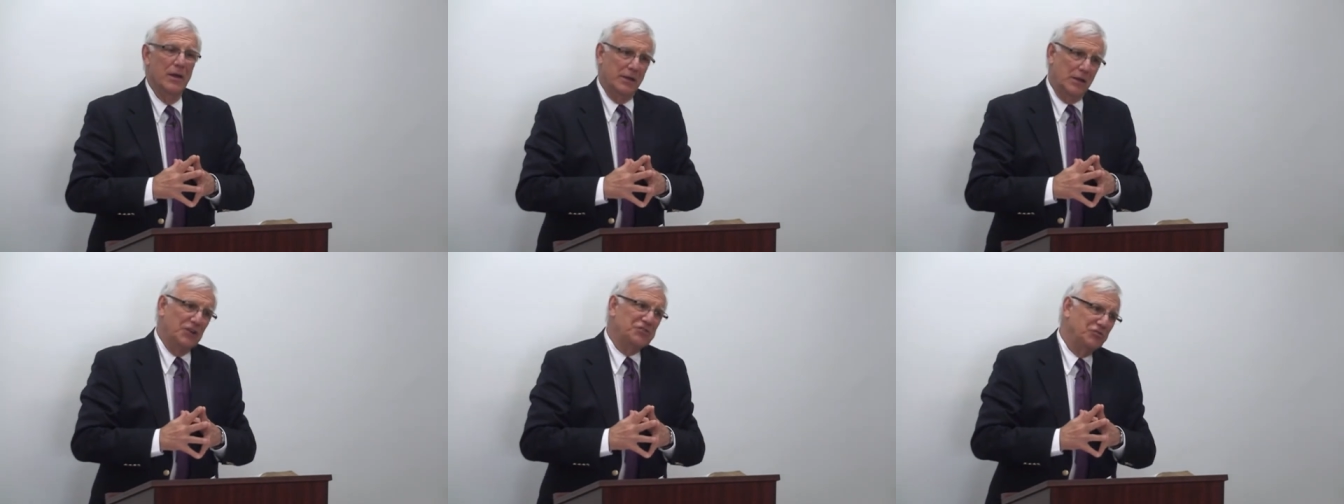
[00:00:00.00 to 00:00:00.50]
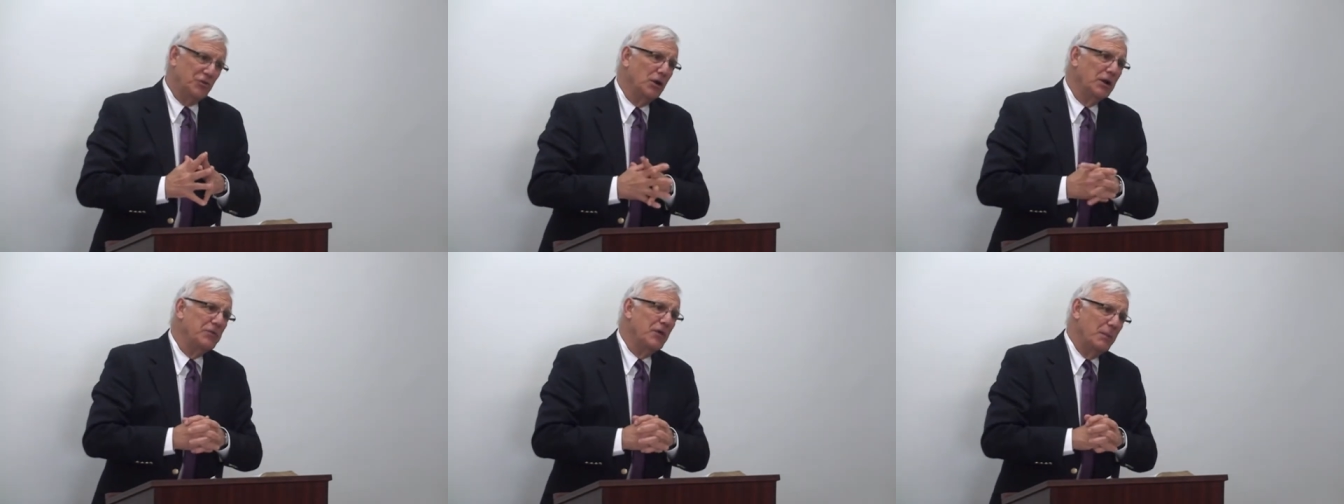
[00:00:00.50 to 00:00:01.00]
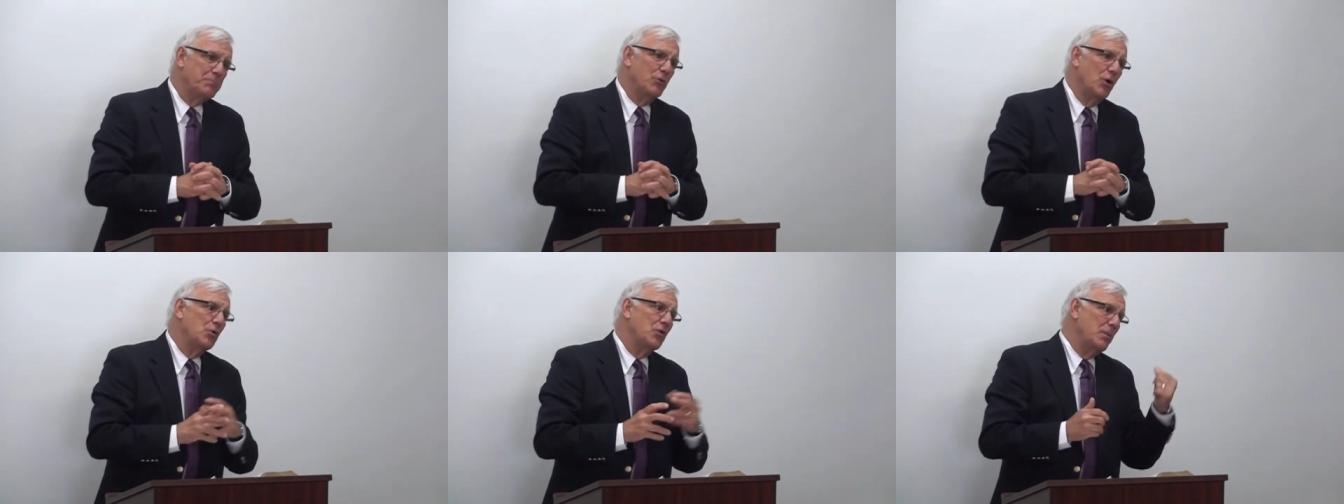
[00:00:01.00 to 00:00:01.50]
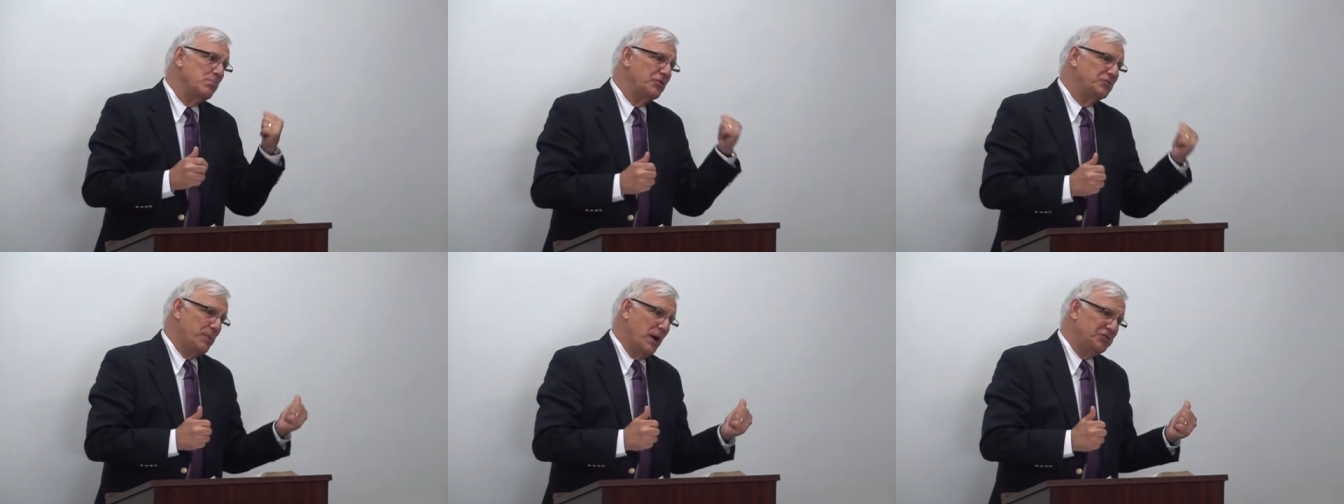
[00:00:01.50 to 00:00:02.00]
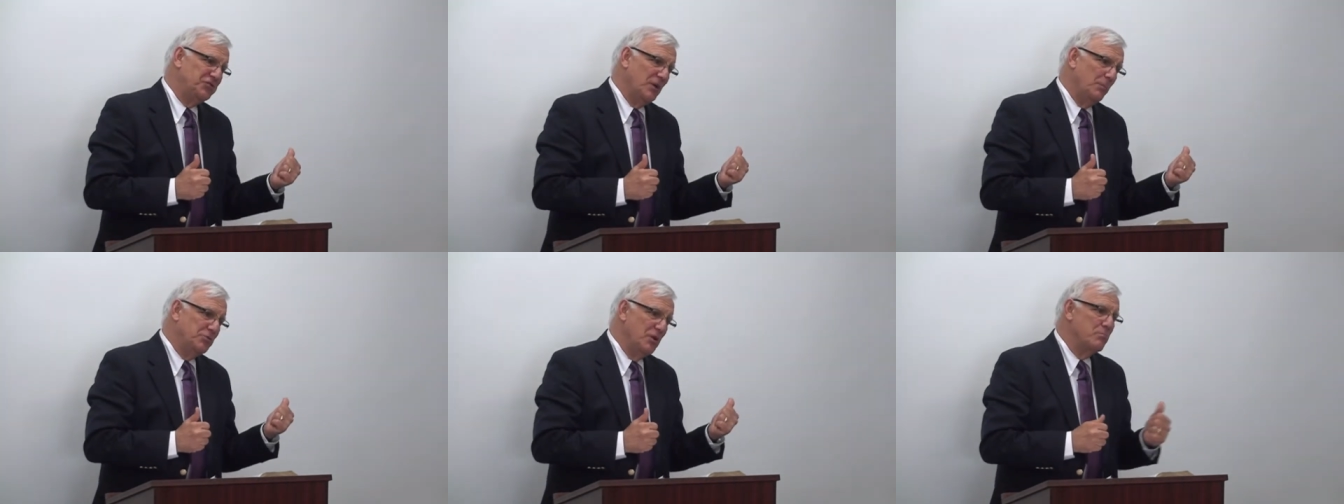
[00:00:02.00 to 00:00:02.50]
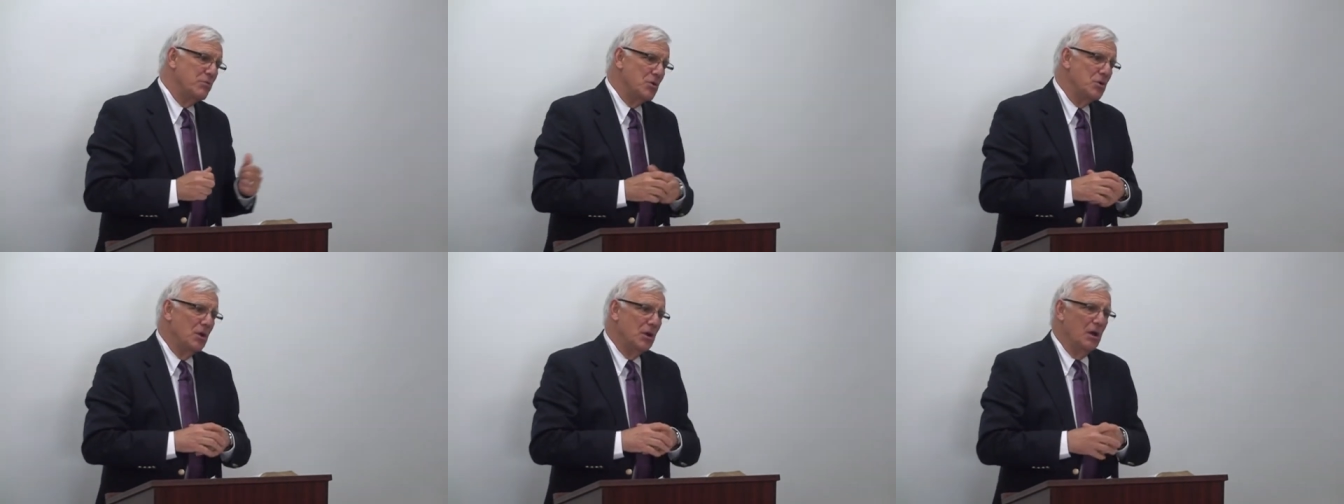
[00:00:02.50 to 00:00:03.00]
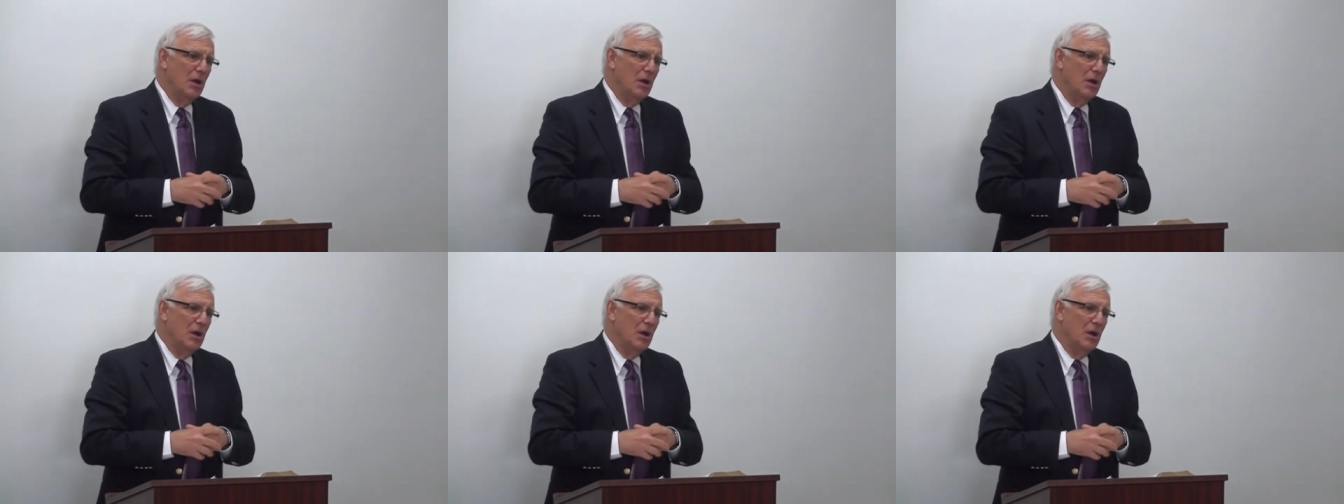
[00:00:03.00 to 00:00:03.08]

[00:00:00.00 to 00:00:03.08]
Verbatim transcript: And I started that program this past September.